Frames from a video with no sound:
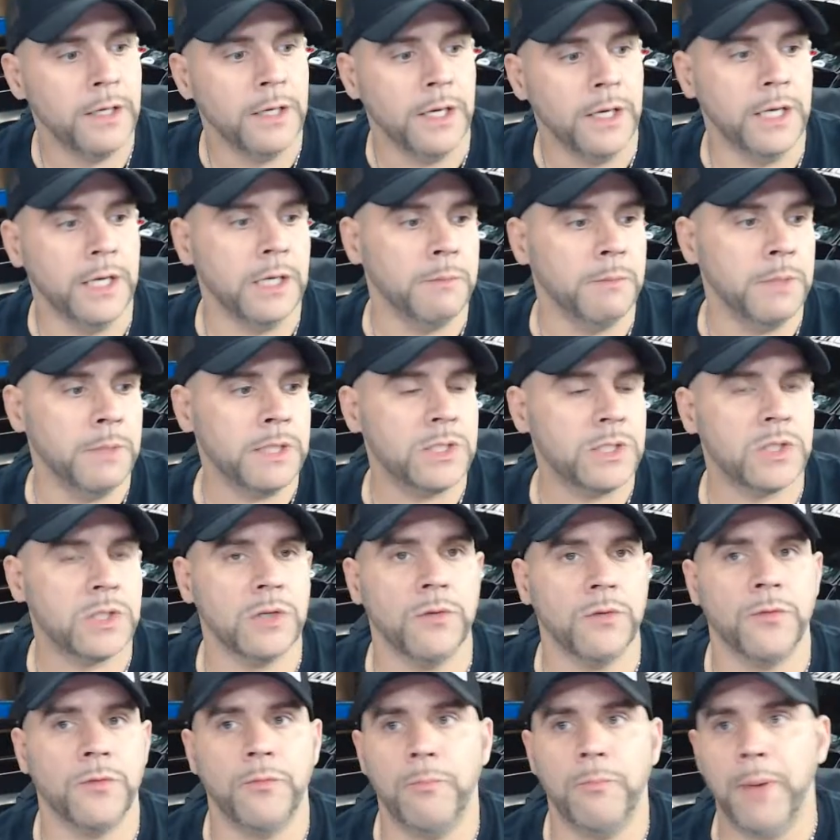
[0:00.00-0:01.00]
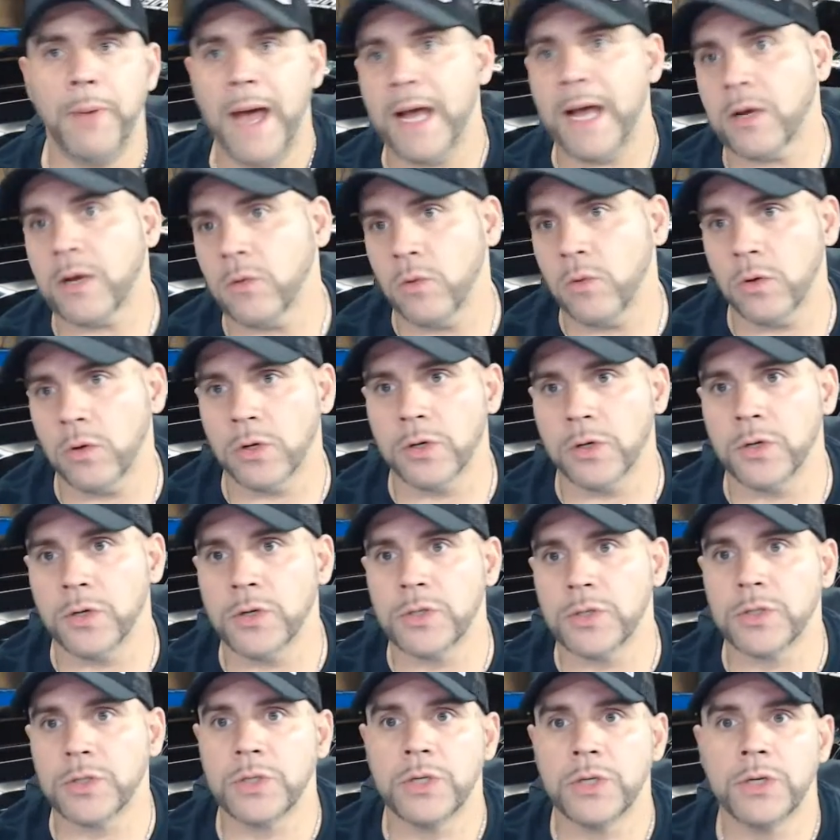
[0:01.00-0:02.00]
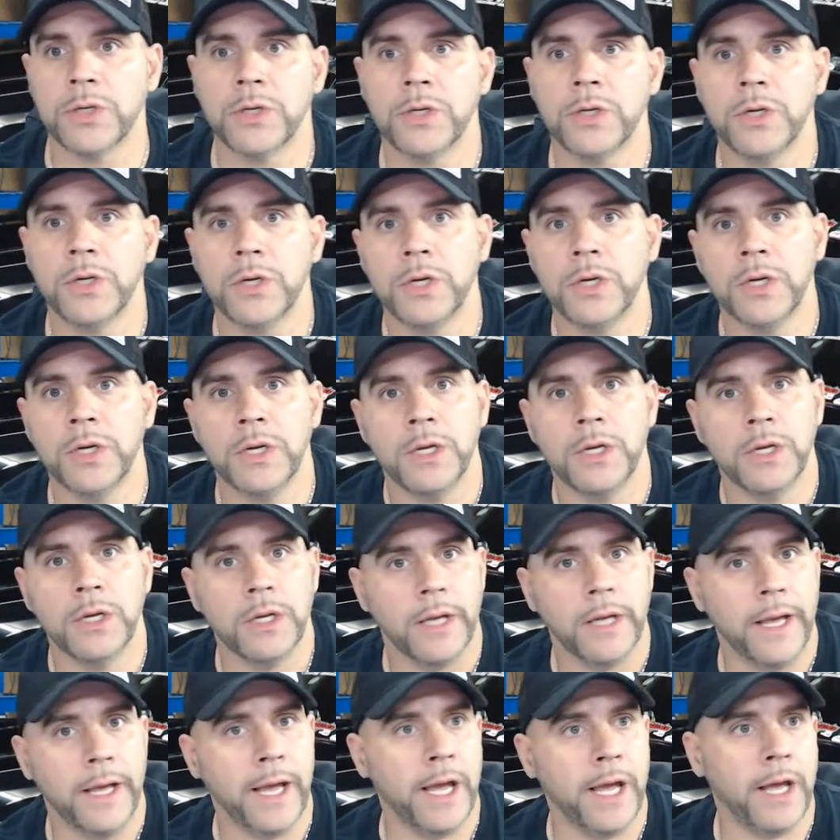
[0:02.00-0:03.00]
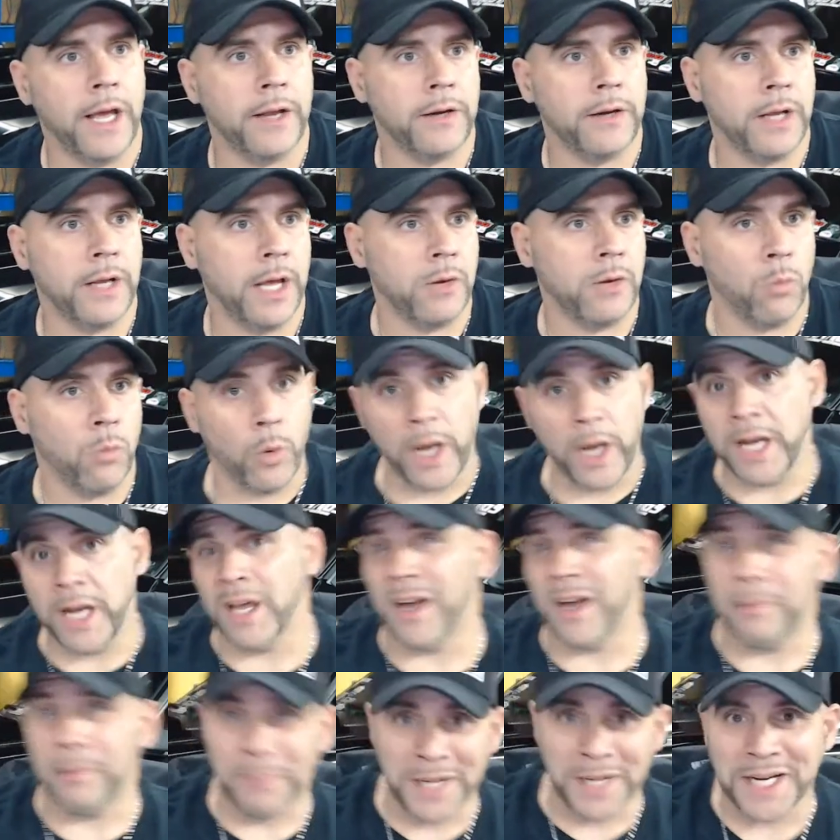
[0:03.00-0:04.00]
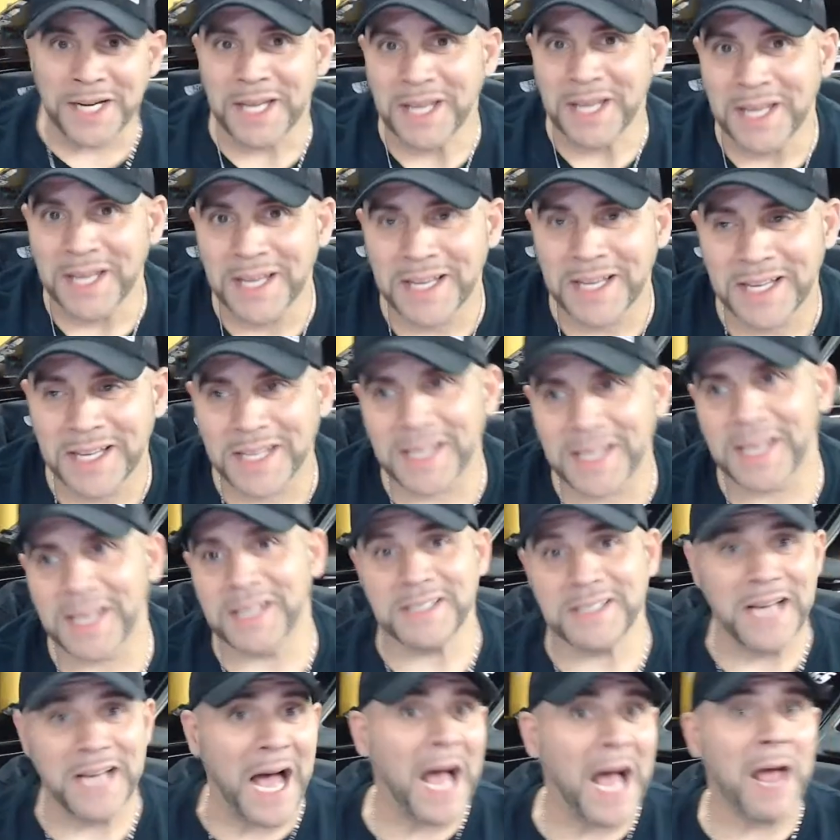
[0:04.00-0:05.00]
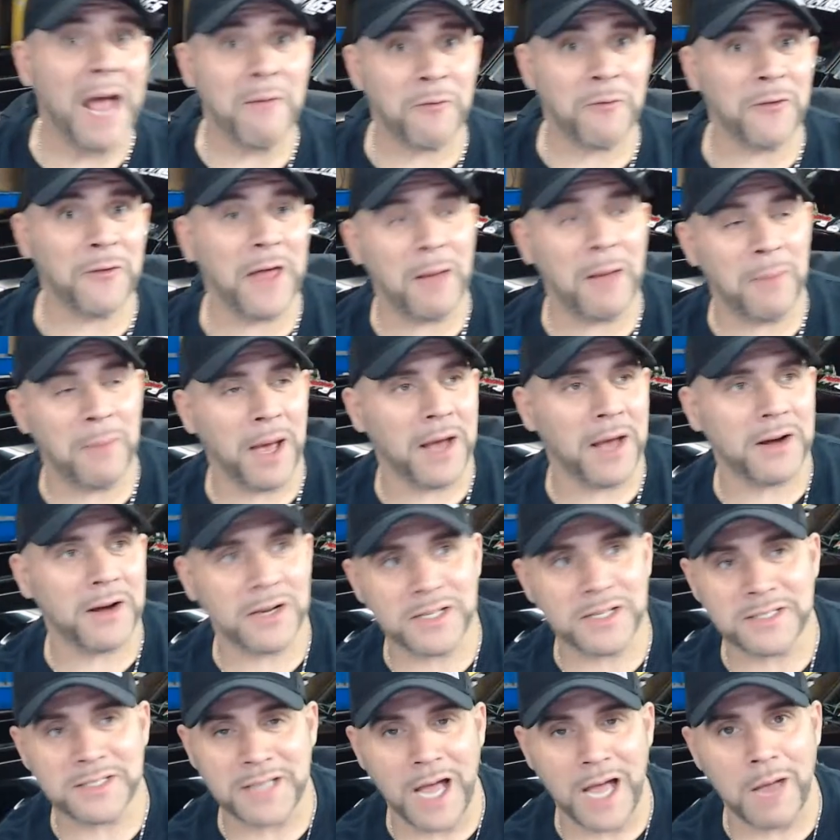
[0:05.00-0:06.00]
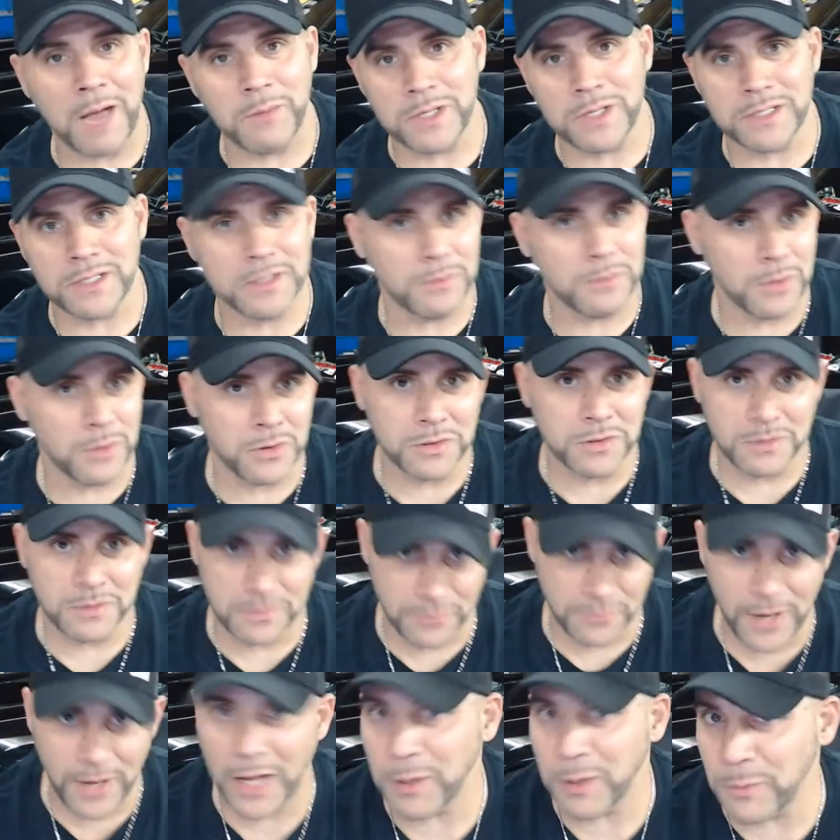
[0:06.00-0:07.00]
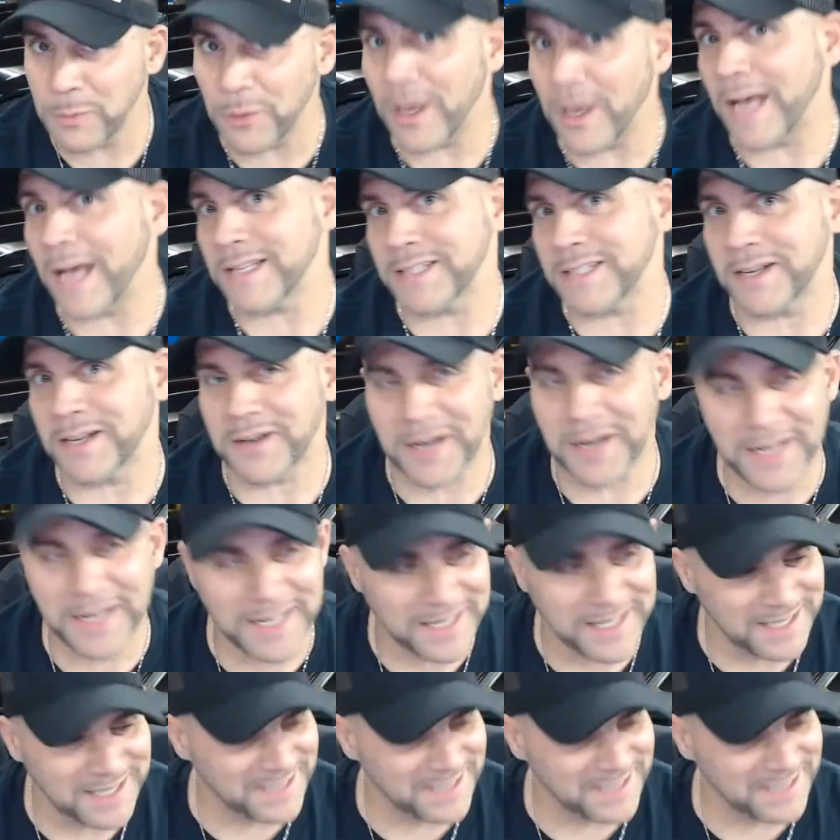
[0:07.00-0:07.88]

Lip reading: in the midst of back orders and waiting on money, in time for that matter, because time is the most valuable asset, right?